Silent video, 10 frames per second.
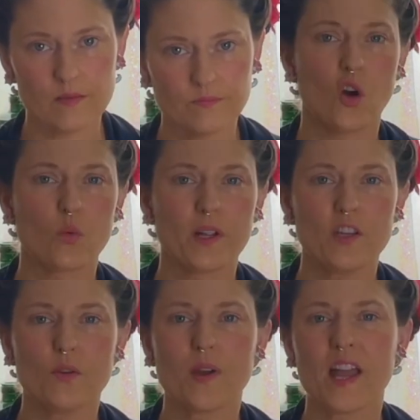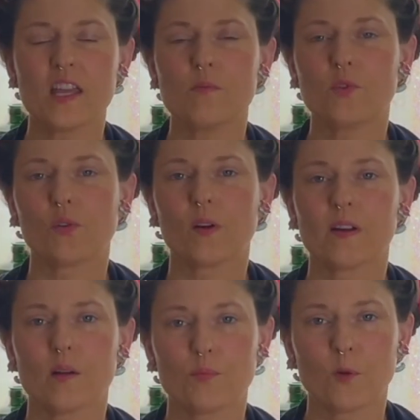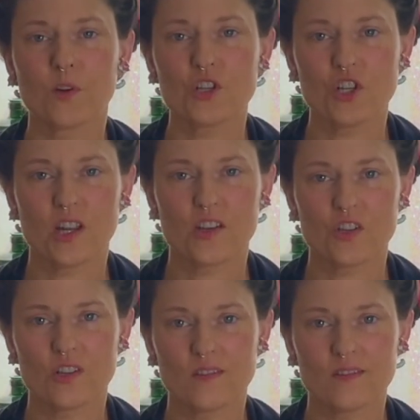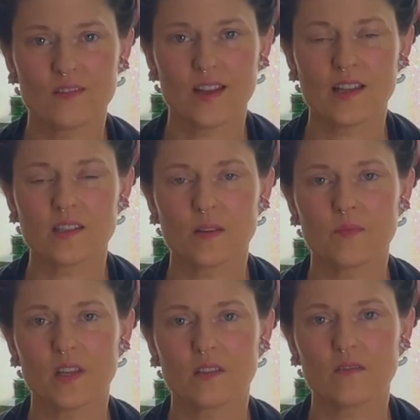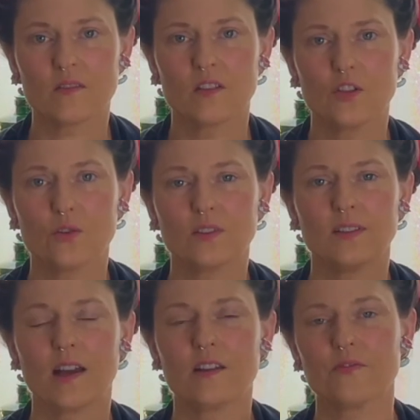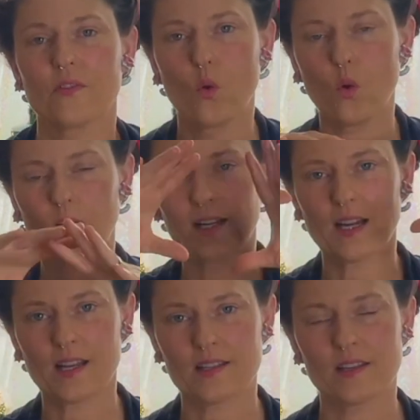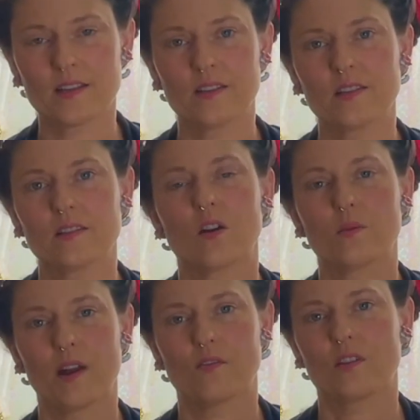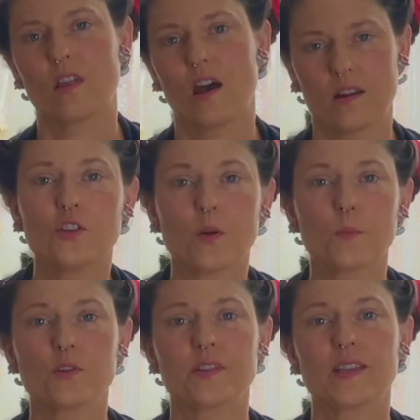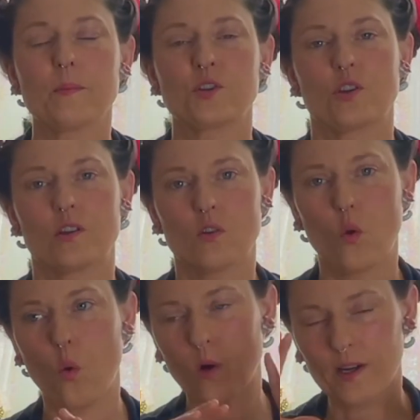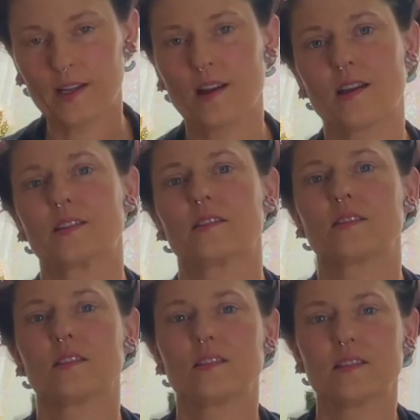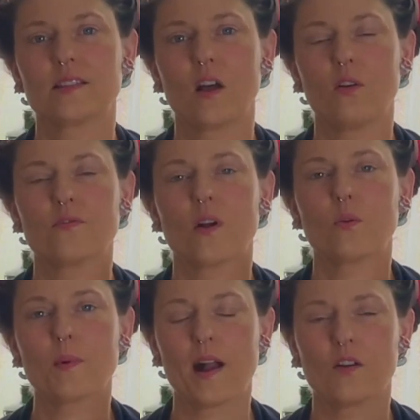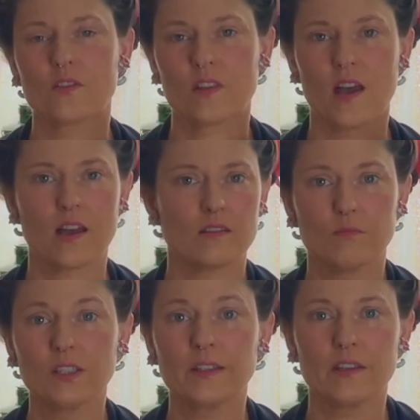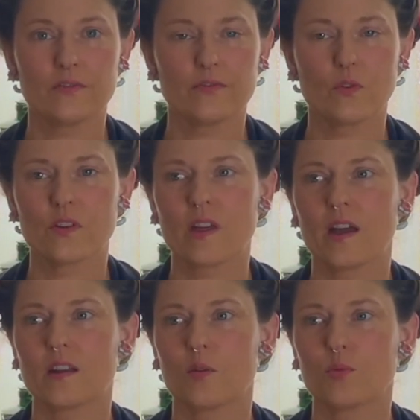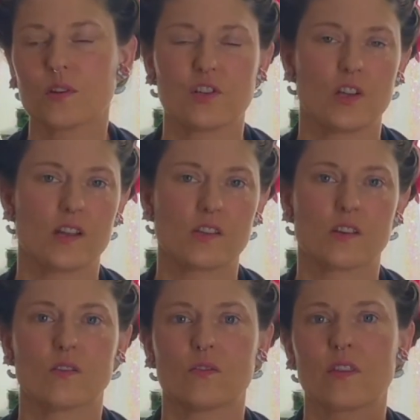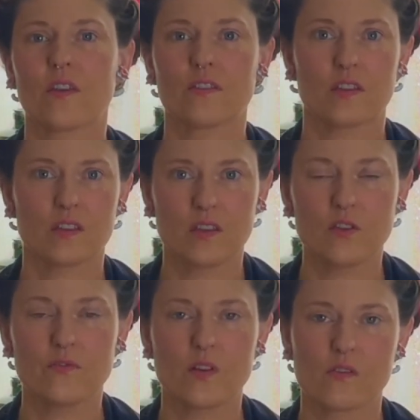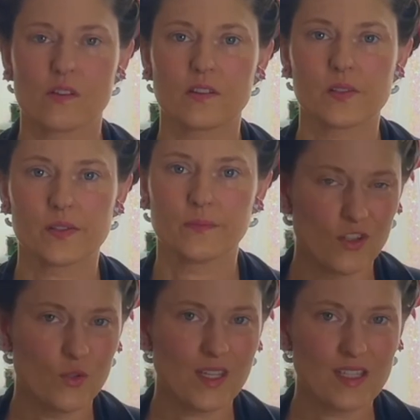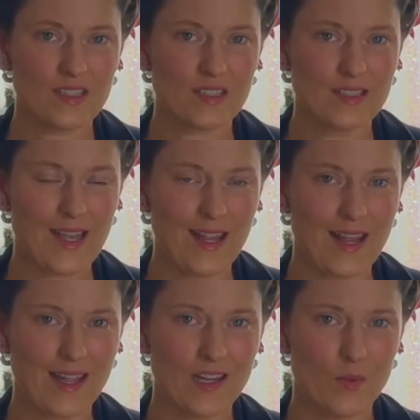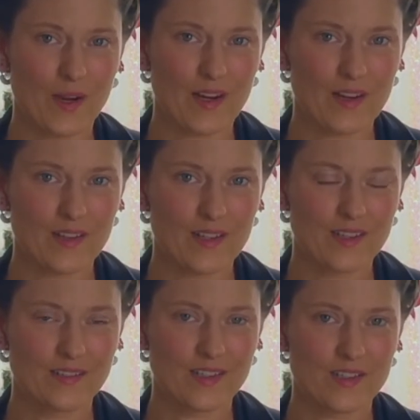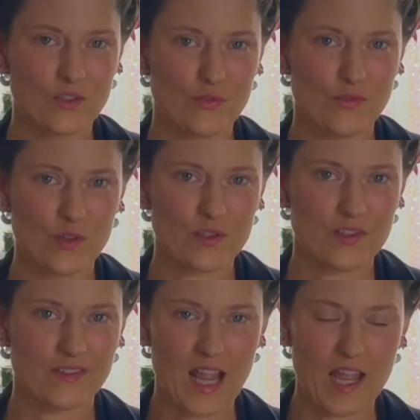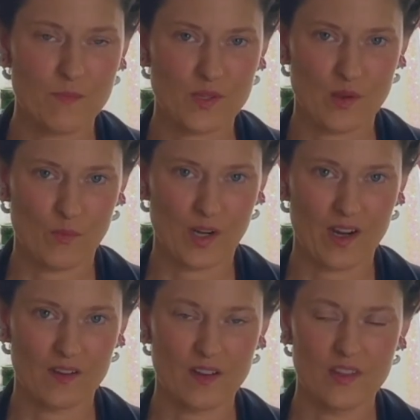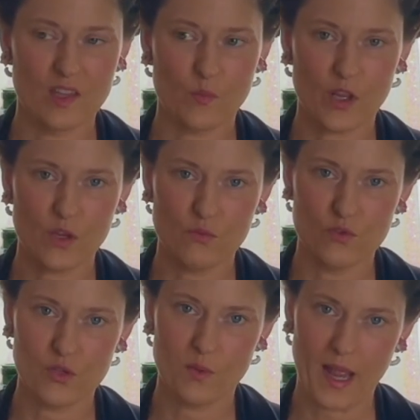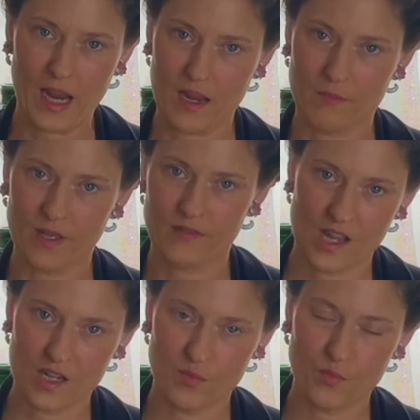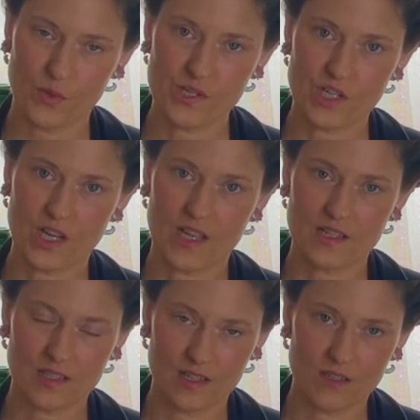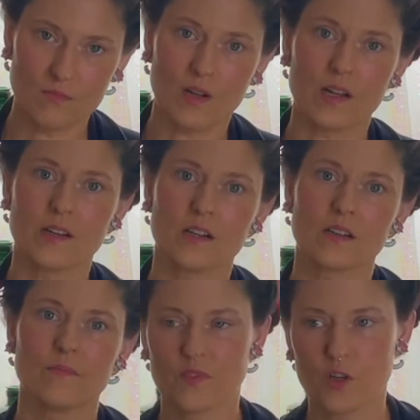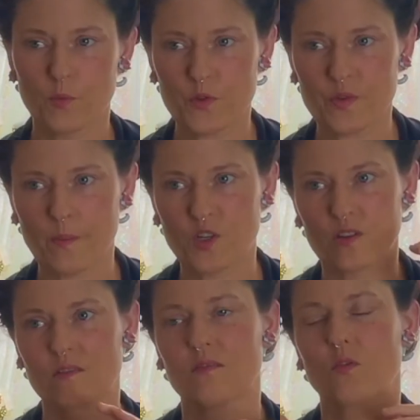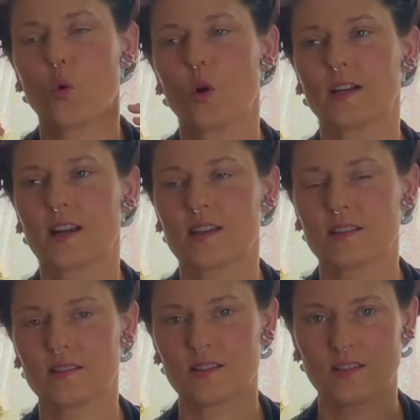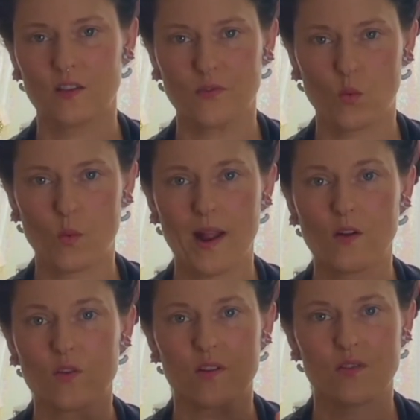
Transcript: or when you aim your appreciation at something, your life organizes around that. Your perception organizes itself around that belief or that appreciation or that thing that you've noticed. You can't get anywhere unless you first aim somewhere. somewhere. And then when you do aim and appreciate and admire, your perception organizes itself around